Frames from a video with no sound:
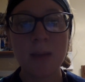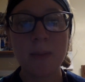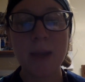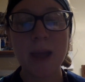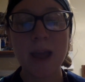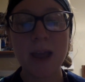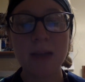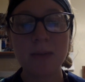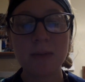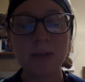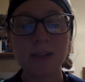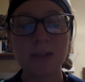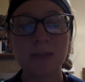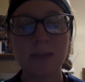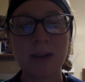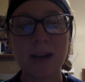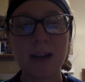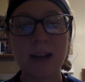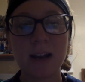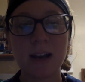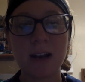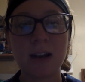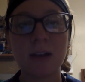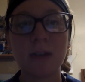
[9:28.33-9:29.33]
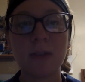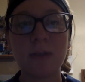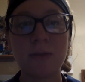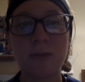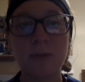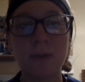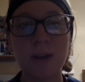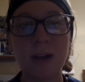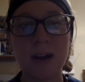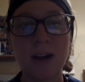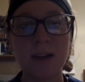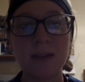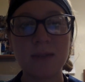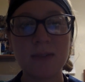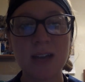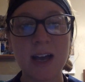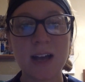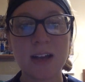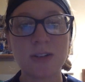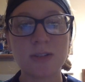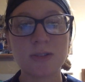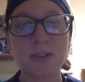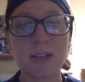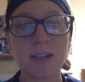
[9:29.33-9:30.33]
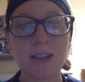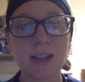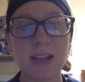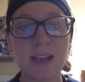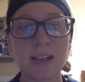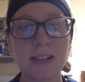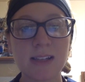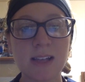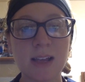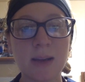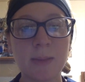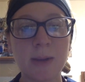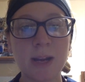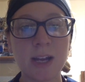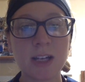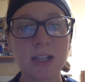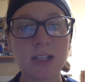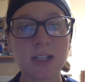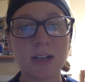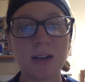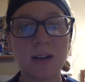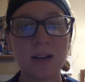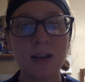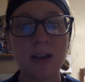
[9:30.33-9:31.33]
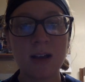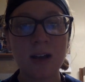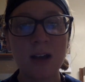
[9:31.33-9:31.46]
Pain was rated at a 4 out of 10 during the examination.